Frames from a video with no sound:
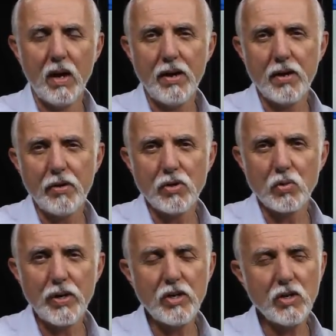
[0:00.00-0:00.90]
Another
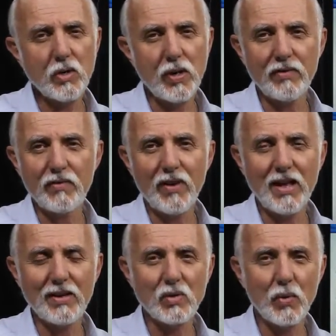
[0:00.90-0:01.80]
is we just don't have the
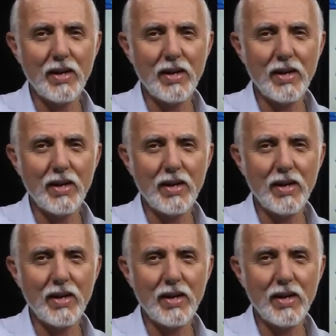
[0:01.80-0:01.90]
values.